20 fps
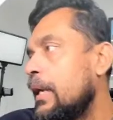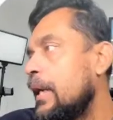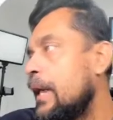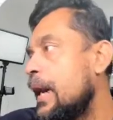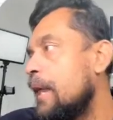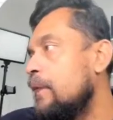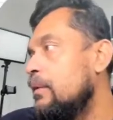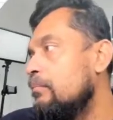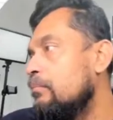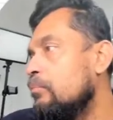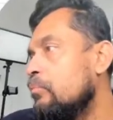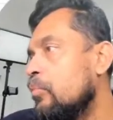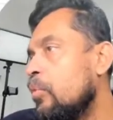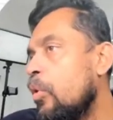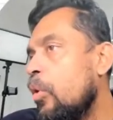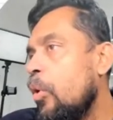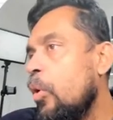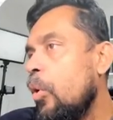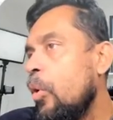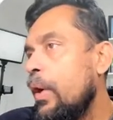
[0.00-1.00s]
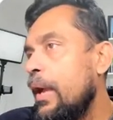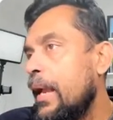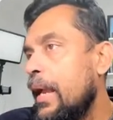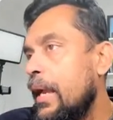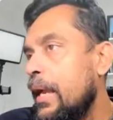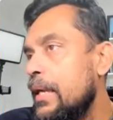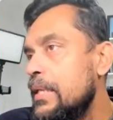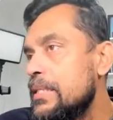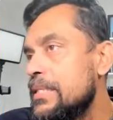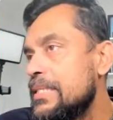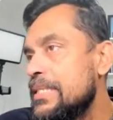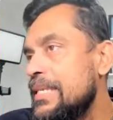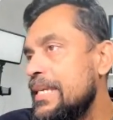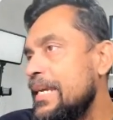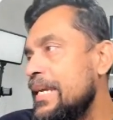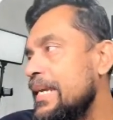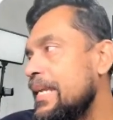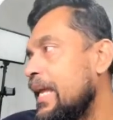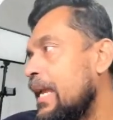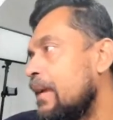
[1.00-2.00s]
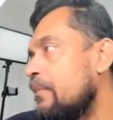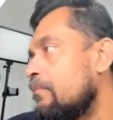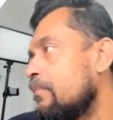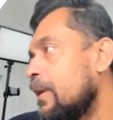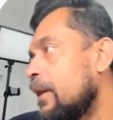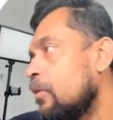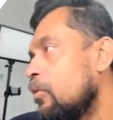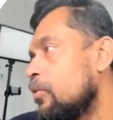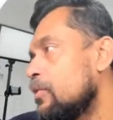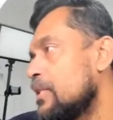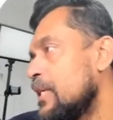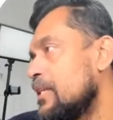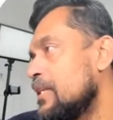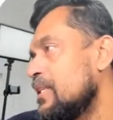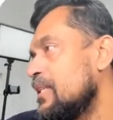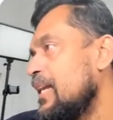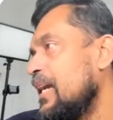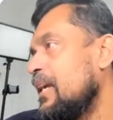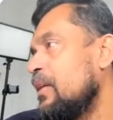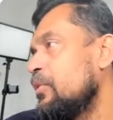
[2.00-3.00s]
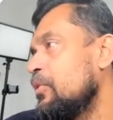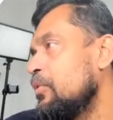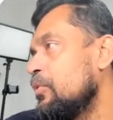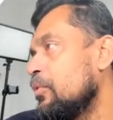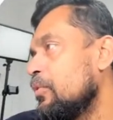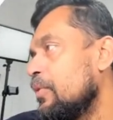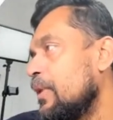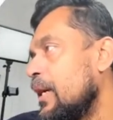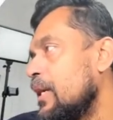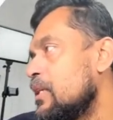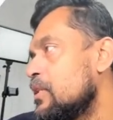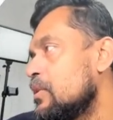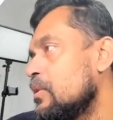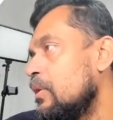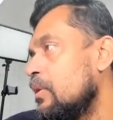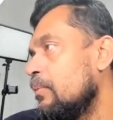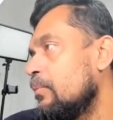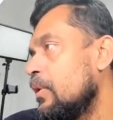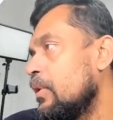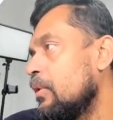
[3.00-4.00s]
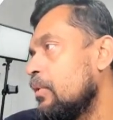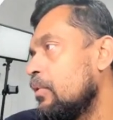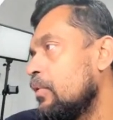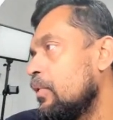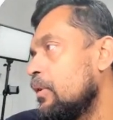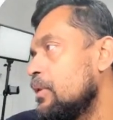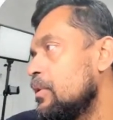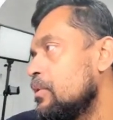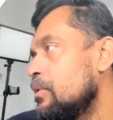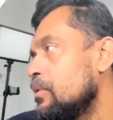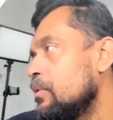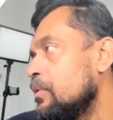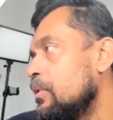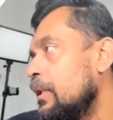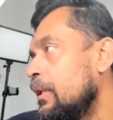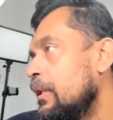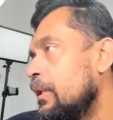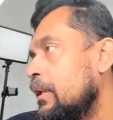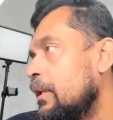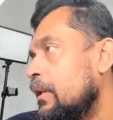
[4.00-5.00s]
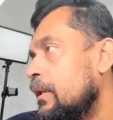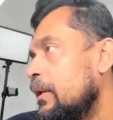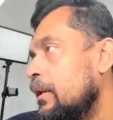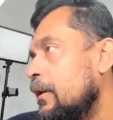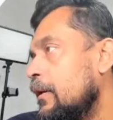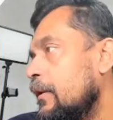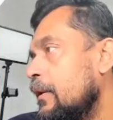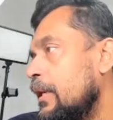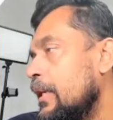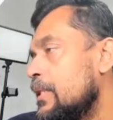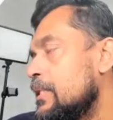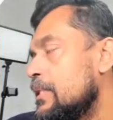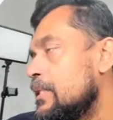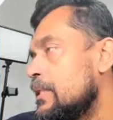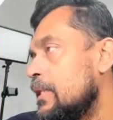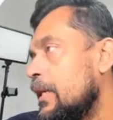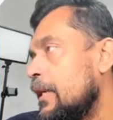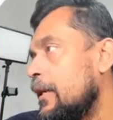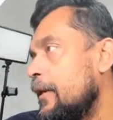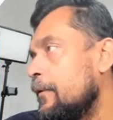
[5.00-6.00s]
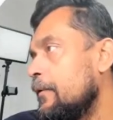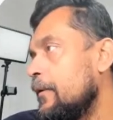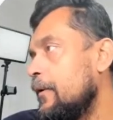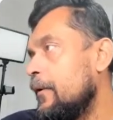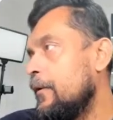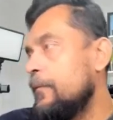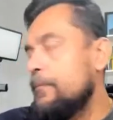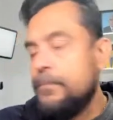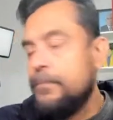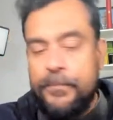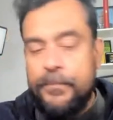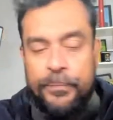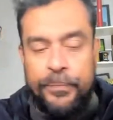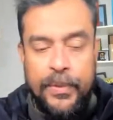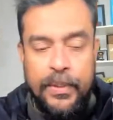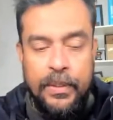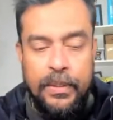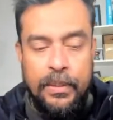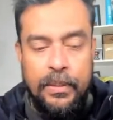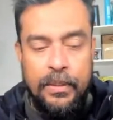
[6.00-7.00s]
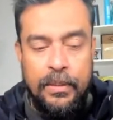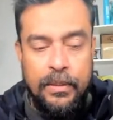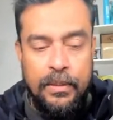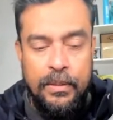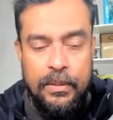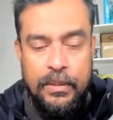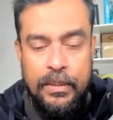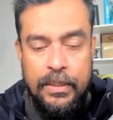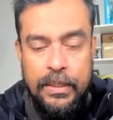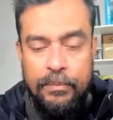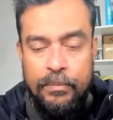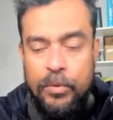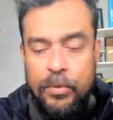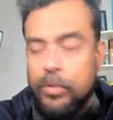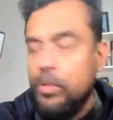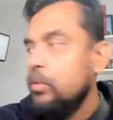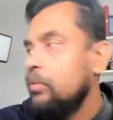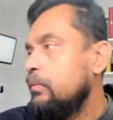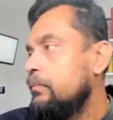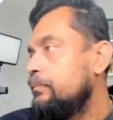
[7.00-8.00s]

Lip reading: add more CNAME records as well. That you know, right? So I'm gonna go into let's say demo